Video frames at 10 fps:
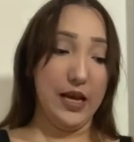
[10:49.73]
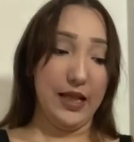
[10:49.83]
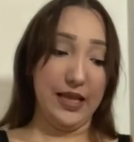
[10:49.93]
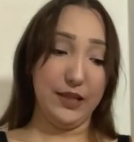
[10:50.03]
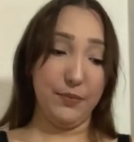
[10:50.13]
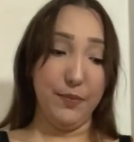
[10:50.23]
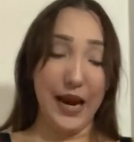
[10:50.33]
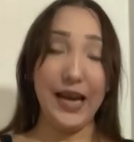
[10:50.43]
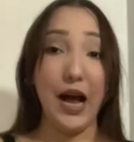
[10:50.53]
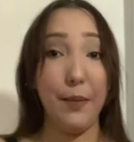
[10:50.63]
this
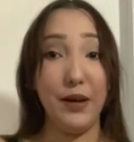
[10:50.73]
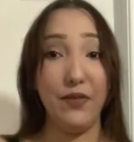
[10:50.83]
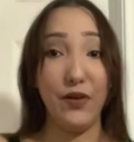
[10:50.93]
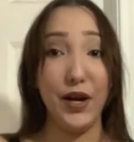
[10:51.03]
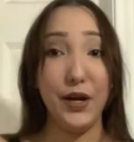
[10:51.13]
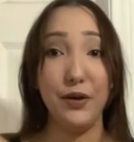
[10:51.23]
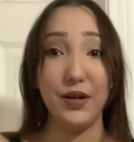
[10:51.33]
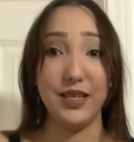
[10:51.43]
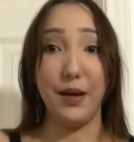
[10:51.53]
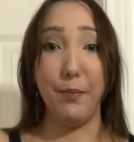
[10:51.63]
may not be for you,
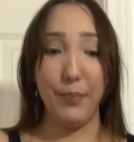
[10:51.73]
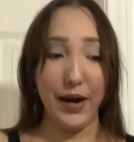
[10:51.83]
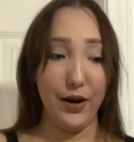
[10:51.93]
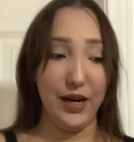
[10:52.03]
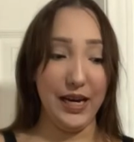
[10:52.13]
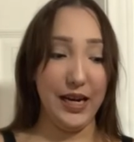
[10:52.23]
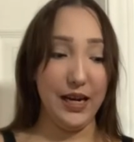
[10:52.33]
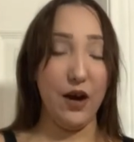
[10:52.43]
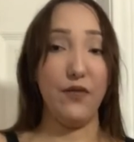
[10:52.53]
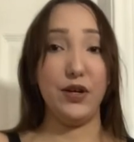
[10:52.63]
because it barely
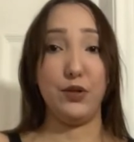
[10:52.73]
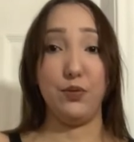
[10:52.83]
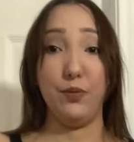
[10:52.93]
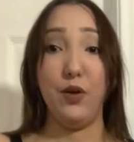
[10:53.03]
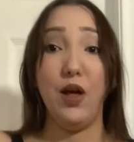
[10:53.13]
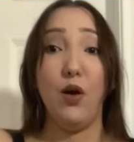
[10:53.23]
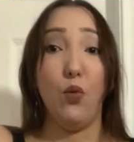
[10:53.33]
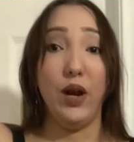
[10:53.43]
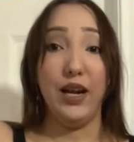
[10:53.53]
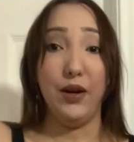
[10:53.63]
covers
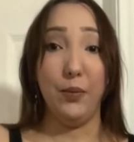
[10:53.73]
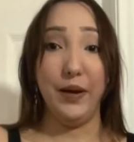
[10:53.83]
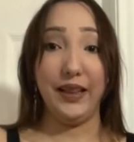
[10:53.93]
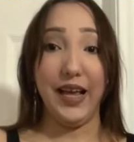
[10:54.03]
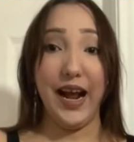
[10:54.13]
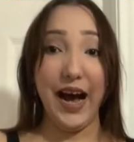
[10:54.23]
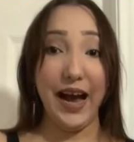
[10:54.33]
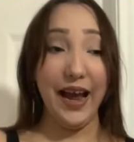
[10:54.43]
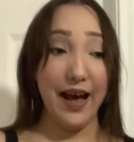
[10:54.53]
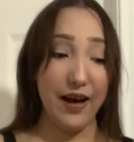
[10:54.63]
what little bit that I
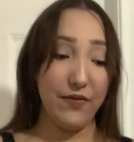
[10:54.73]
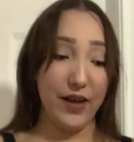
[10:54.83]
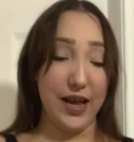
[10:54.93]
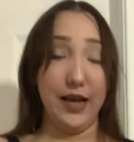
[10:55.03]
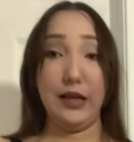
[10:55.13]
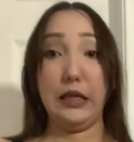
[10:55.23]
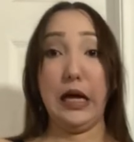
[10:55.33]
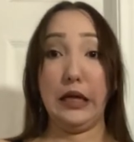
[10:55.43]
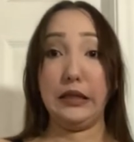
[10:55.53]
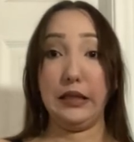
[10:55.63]
have, and
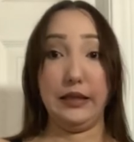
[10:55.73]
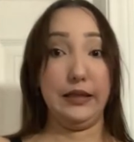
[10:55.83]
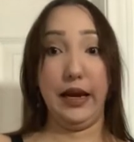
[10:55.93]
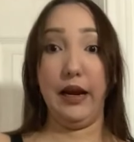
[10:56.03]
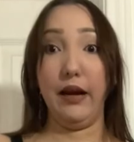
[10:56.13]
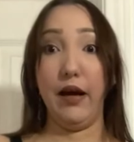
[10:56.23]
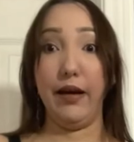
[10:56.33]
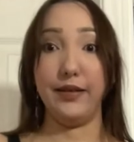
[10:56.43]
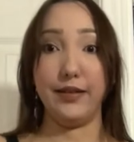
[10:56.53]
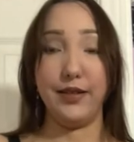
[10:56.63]
that's saying a lot.
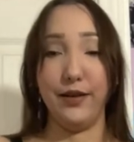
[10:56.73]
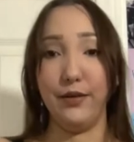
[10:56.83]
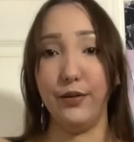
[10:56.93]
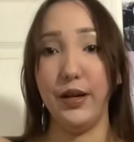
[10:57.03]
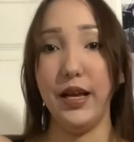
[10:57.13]
So